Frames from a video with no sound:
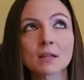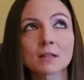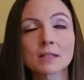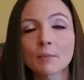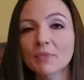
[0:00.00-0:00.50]

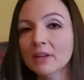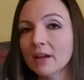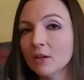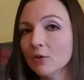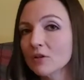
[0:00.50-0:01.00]
something
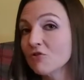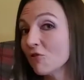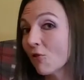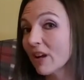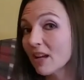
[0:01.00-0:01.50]
that you're
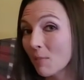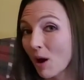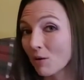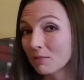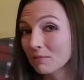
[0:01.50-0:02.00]
enjoying
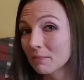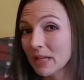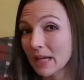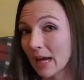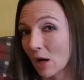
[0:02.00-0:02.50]
about
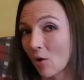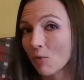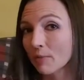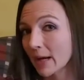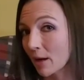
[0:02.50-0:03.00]
being at
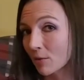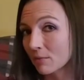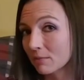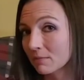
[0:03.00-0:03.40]
home now.